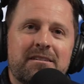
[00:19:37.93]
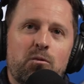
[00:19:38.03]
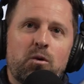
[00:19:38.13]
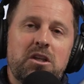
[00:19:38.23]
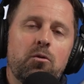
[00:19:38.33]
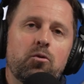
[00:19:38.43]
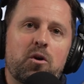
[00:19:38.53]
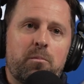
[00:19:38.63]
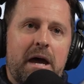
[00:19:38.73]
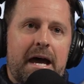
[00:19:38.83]
when you
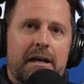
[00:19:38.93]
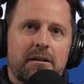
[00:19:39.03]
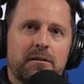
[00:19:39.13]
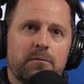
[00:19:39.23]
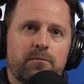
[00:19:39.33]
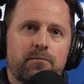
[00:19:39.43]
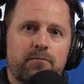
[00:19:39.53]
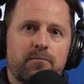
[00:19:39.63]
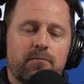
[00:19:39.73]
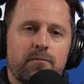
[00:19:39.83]
look back,
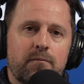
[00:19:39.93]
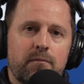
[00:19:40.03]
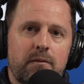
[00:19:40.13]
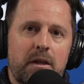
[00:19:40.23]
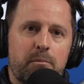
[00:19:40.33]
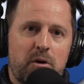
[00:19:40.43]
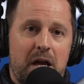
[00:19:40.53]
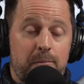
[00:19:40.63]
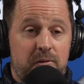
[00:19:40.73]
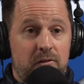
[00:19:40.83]
and
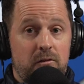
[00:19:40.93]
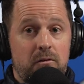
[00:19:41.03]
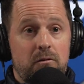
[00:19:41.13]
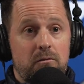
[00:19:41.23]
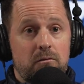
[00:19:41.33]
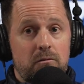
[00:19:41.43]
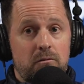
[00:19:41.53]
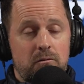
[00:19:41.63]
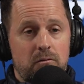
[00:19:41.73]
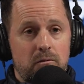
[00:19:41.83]
perhaps
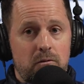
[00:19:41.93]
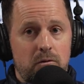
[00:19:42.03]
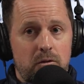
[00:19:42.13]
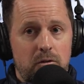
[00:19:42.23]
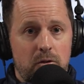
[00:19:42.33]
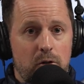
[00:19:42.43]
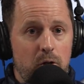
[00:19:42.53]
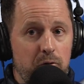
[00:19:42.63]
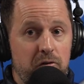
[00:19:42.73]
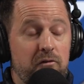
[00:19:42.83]
your
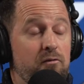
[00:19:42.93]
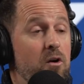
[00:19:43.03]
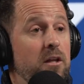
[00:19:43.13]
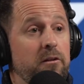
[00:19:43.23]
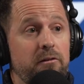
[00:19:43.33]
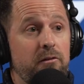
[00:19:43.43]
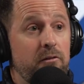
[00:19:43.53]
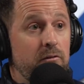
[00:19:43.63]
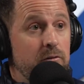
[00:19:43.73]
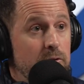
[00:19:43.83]
closest
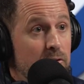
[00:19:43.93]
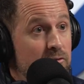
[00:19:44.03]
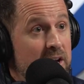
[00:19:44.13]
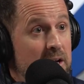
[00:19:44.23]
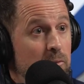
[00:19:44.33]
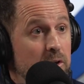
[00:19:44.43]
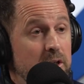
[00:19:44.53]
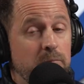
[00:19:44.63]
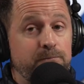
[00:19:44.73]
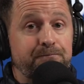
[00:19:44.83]
friends, your
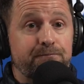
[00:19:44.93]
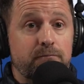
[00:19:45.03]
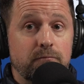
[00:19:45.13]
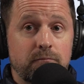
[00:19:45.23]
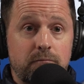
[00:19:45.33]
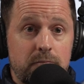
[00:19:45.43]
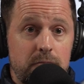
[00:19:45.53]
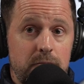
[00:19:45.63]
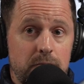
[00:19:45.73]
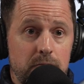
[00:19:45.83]
family,
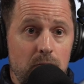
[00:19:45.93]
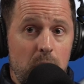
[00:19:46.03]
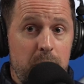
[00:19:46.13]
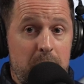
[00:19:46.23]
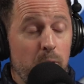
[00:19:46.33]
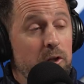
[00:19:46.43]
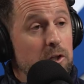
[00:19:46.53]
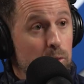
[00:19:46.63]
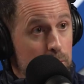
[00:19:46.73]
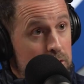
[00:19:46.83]
people that
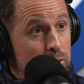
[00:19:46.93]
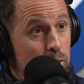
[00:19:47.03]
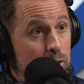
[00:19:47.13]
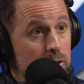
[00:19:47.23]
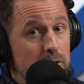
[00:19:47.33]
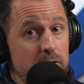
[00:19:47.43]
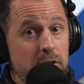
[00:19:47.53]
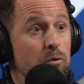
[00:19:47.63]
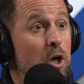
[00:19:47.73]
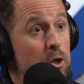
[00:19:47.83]
you mentored, that
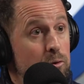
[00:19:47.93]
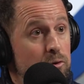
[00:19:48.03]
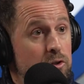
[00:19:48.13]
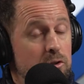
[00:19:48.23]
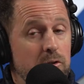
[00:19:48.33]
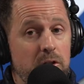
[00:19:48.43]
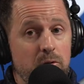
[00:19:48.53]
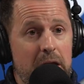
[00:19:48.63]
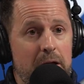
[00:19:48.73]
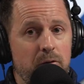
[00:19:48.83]
you coached, that
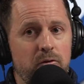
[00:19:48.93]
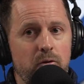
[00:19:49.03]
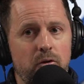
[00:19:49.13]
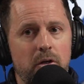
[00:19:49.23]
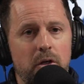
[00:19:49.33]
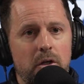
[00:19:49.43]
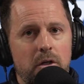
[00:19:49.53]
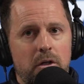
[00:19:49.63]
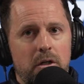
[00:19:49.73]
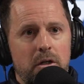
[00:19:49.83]
you counseled,
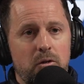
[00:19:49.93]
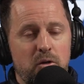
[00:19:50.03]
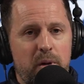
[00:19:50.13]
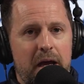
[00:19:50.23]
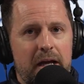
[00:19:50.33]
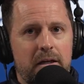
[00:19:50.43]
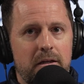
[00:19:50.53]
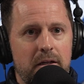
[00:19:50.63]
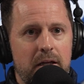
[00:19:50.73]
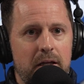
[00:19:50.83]
you look
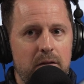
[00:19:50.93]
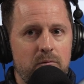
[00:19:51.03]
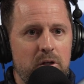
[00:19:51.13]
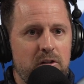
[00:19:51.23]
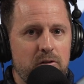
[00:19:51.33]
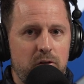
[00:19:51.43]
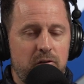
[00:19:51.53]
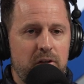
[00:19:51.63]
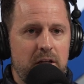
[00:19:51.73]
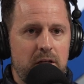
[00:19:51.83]
back, and when it's all
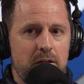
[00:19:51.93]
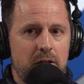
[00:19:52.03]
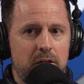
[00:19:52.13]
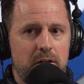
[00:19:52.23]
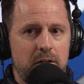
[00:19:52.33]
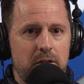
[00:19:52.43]
said and done,